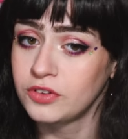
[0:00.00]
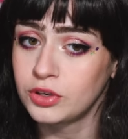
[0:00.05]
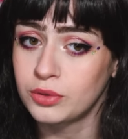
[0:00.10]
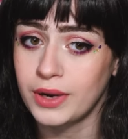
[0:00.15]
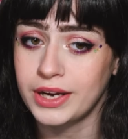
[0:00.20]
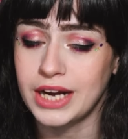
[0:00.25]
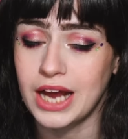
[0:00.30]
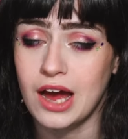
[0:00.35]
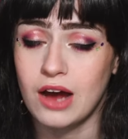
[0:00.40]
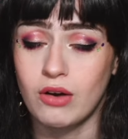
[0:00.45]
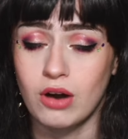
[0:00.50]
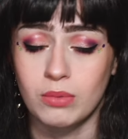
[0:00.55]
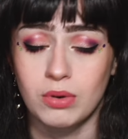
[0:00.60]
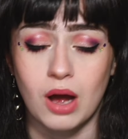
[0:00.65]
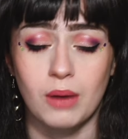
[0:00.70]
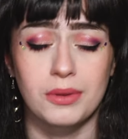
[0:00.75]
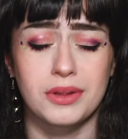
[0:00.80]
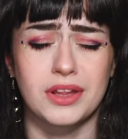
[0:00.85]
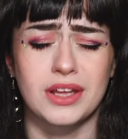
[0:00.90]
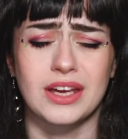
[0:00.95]
of you right now are
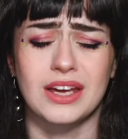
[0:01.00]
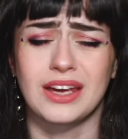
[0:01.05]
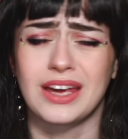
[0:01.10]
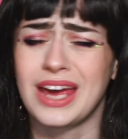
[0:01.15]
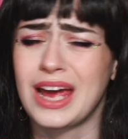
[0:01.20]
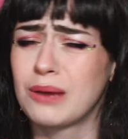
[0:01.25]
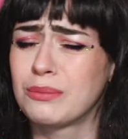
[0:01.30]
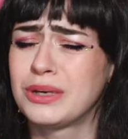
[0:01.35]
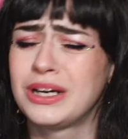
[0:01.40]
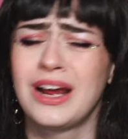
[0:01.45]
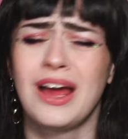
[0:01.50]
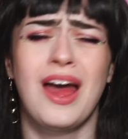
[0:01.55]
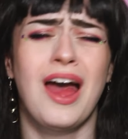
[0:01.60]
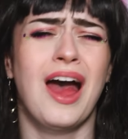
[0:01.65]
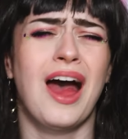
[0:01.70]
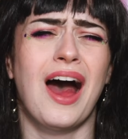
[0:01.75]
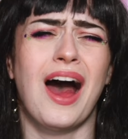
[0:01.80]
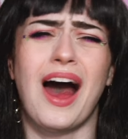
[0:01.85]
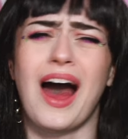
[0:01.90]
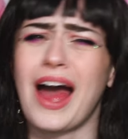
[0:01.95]
probably thinking, Cameron,
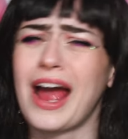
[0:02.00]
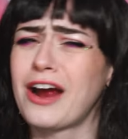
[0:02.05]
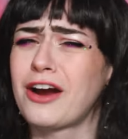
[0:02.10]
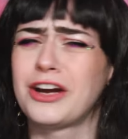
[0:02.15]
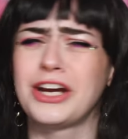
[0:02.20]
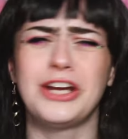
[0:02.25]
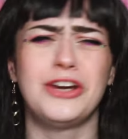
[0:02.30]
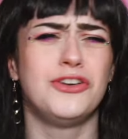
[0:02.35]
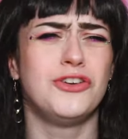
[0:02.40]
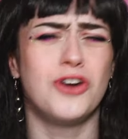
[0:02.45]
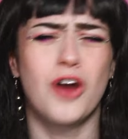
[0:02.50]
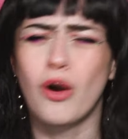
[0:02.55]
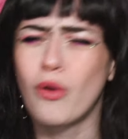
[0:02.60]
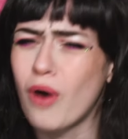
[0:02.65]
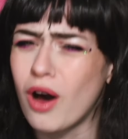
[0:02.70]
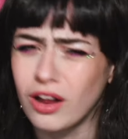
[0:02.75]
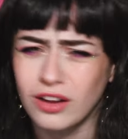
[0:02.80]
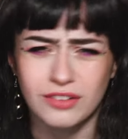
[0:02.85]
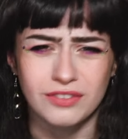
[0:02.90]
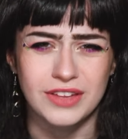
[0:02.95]
I already
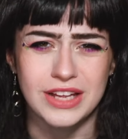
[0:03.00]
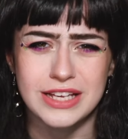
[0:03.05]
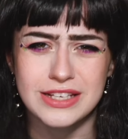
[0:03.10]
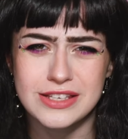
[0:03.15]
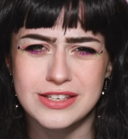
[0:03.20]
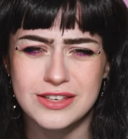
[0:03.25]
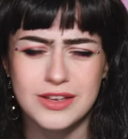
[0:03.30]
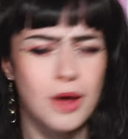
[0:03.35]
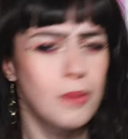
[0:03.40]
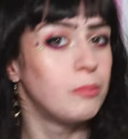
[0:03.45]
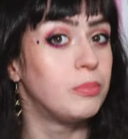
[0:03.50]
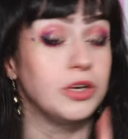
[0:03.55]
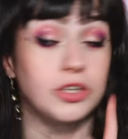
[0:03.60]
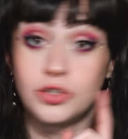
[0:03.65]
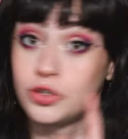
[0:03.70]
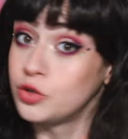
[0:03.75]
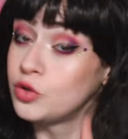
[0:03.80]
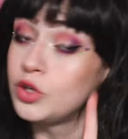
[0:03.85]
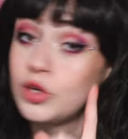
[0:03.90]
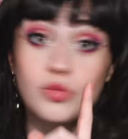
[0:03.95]
know all of this,
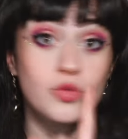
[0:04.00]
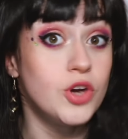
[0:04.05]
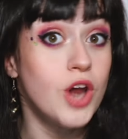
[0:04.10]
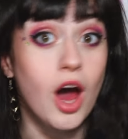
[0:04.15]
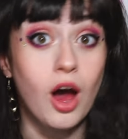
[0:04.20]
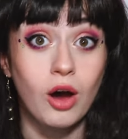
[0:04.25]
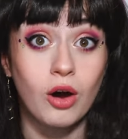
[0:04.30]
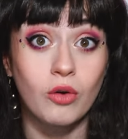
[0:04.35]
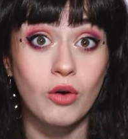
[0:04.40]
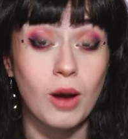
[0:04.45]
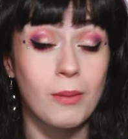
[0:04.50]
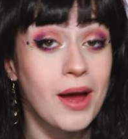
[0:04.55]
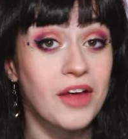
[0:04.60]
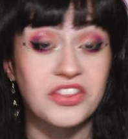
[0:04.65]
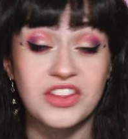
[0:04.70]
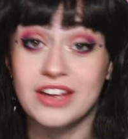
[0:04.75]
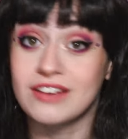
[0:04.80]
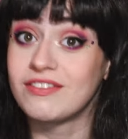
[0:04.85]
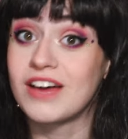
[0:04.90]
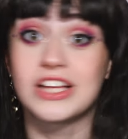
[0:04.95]
but do you know
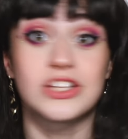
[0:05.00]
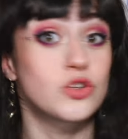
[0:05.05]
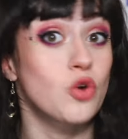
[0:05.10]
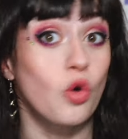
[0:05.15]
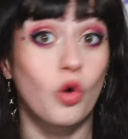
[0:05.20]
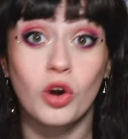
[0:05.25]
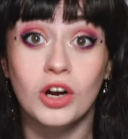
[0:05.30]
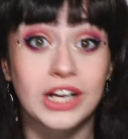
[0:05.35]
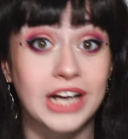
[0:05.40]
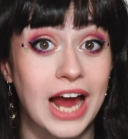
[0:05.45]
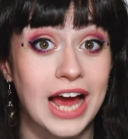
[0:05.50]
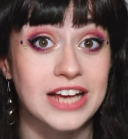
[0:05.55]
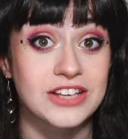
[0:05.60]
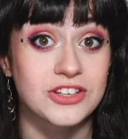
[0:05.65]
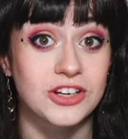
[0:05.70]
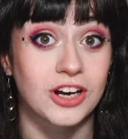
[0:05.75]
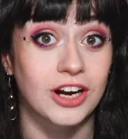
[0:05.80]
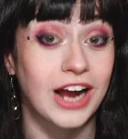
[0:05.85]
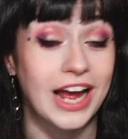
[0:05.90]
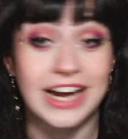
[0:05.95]
about the event's
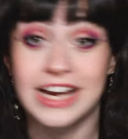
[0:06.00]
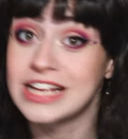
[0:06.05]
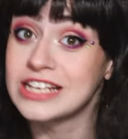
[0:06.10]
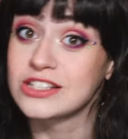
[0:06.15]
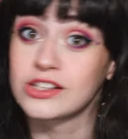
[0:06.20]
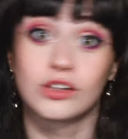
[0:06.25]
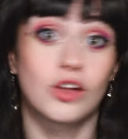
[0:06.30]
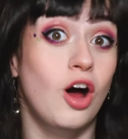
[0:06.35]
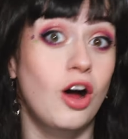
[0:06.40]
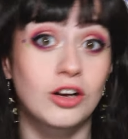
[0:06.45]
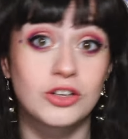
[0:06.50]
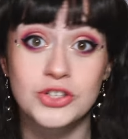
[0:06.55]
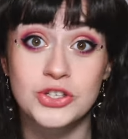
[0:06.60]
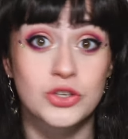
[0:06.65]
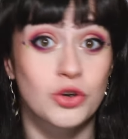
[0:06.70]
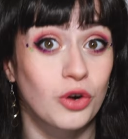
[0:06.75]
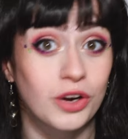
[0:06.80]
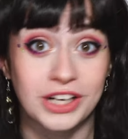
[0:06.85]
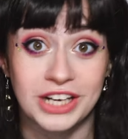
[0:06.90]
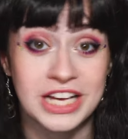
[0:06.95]
organizer and his long
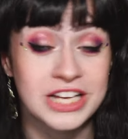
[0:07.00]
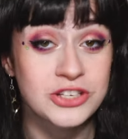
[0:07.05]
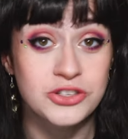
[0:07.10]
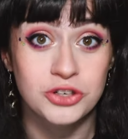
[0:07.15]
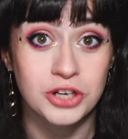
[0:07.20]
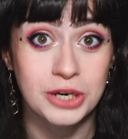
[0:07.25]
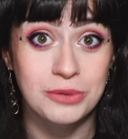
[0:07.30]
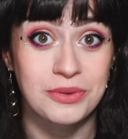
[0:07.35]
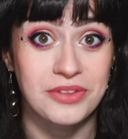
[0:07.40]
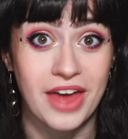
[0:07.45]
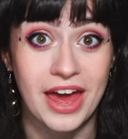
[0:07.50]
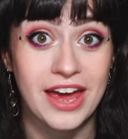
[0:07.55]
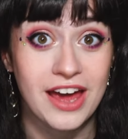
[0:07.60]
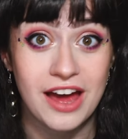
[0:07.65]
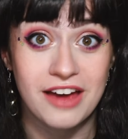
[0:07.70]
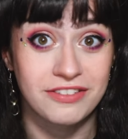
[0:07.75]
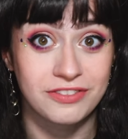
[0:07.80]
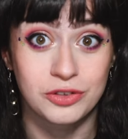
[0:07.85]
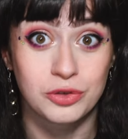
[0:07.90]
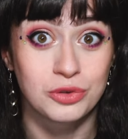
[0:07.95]
storied history with
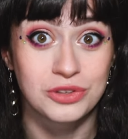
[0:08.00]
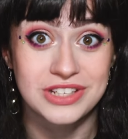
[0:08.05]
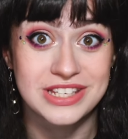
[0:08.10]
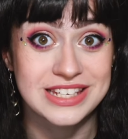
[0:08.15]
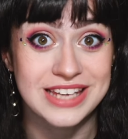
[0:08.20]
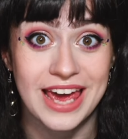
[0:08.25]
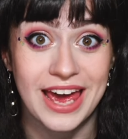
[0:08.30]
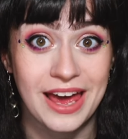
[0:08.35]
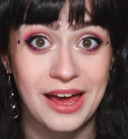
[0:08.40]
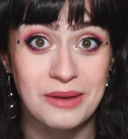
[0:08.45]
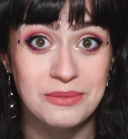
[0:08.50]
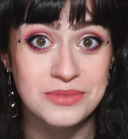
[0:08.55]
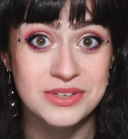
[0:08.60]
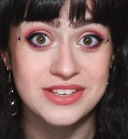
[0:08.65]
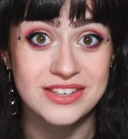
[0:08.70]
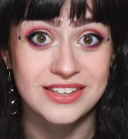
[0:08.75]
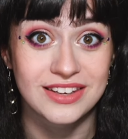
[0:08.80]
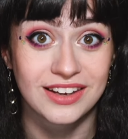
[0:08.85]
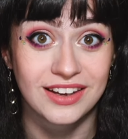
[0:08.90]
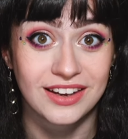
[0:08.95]
AI fueled scams?